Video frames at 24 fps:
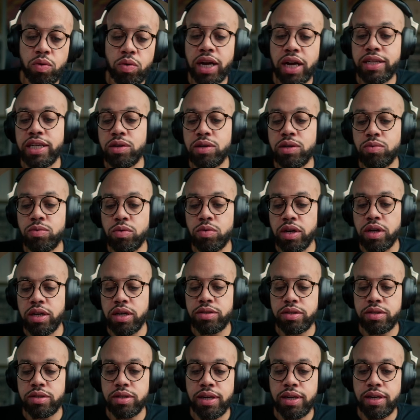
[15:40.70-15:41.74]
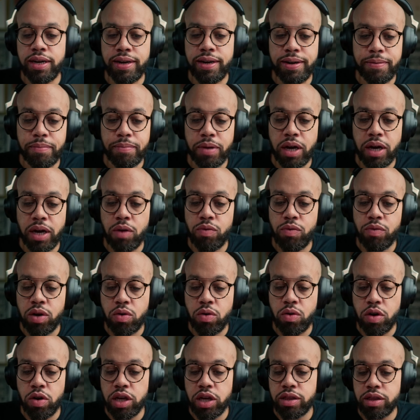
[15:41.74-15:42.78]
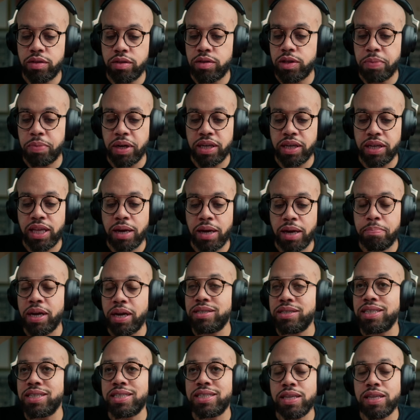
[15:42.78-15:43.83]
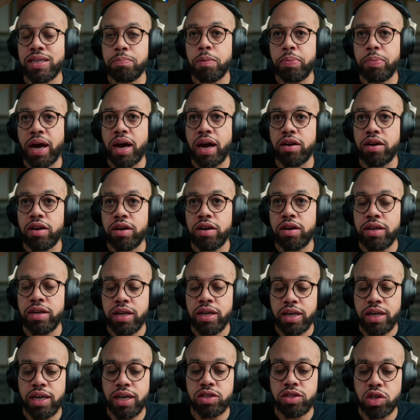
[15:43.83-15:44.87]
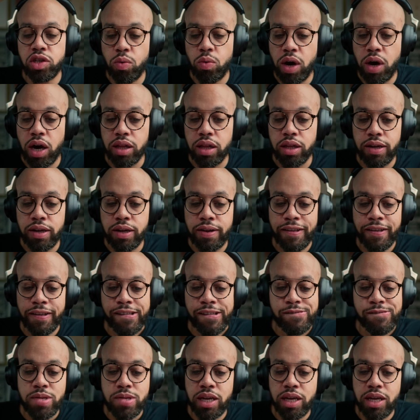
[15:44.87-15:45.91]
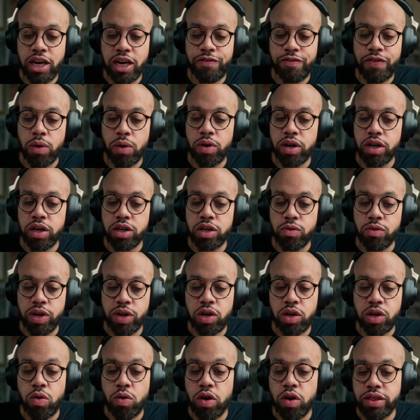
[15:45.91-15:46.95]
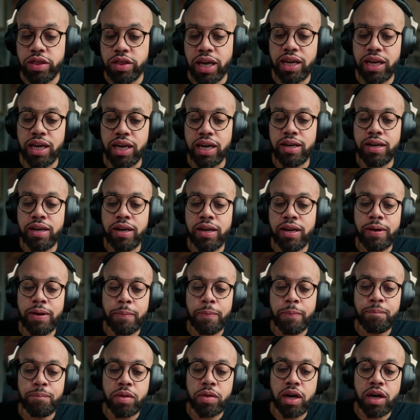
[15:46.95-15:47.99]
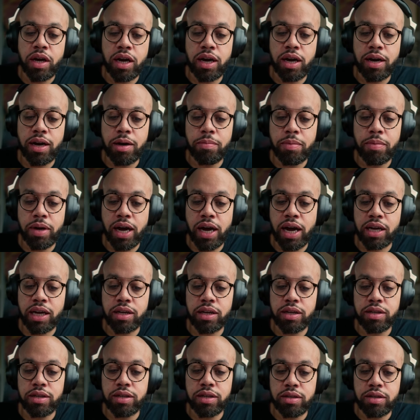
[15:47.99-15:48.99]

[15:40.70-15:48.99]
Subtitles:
what I did was I recorded that basic simple pattern into Koala, and then if I wanted to record that in, I